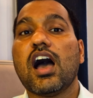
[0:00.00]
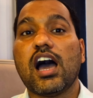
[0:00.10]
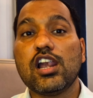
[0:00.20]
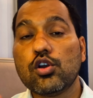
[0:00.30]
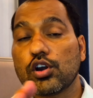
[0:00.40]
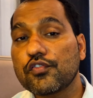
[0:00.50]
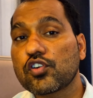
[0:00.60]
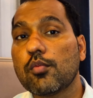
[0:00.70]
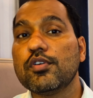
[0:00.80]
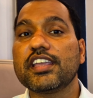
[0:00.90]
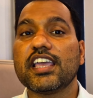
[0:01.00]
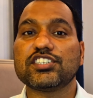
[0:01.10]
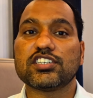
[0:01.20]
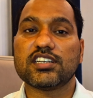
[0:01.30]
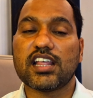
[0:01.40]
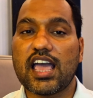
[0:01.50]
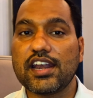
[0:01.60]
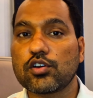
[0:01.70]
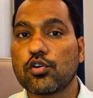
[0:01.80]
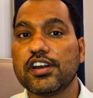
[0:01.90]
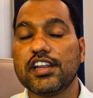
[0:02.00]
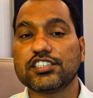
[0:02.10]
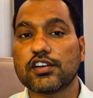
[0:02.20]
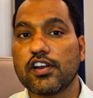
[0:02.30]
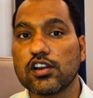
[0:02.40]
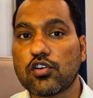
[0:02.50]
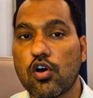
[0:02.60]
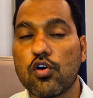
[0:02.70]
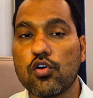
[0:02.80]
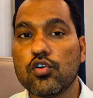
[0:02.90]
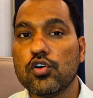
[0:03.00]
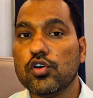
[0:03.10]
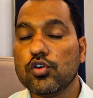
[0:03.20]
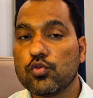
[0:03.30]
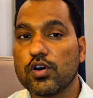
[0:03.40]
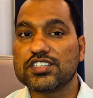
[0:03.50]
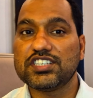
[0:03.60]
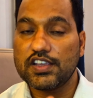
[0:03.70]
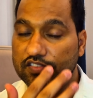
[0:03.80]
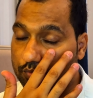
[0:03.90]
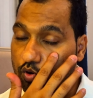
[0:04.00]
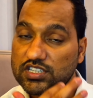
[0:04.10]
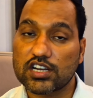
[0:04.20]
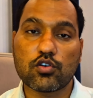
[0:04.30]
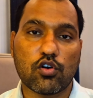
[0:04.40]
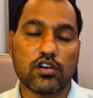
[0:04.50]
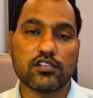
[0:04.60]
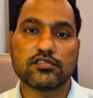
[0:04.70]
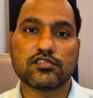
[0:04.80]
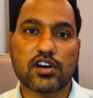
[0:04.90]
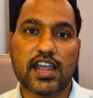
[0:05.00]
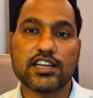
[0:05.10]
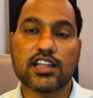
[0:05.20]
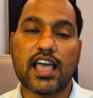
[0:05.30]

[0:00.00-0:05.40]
A lot of communication and coordination will go to achieve the project goal, right?